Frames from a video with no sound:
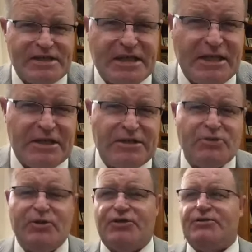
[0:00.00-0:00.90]
I see
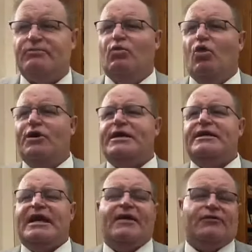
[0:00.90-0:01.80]
Elizabeth
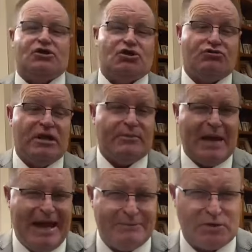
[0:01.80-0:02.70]
walking down the street,
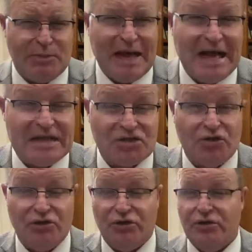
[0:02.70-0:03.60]
perhaps
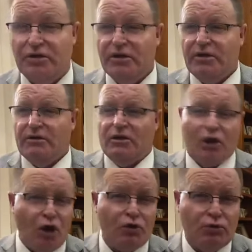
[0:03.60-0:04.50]
past her
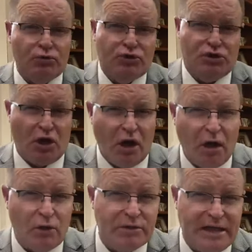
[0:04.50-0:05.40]
local
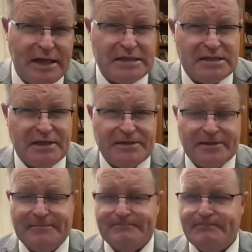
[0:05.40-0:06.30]
childcare
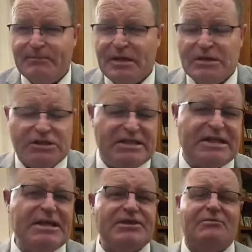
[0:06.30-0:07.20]
centre. She
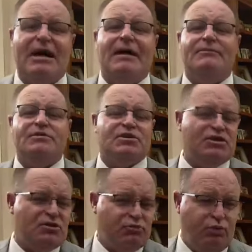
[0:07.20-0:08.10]
sees the mums
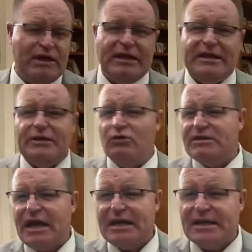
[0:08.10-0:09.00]
just wheeling
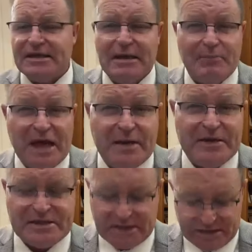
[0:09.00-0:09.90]
or taking their
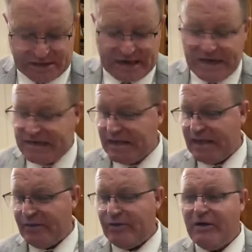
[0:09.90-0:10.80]
babies into the
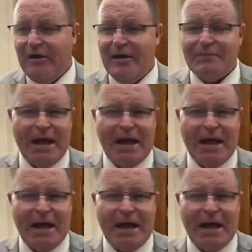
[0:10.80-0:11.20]
daycare, and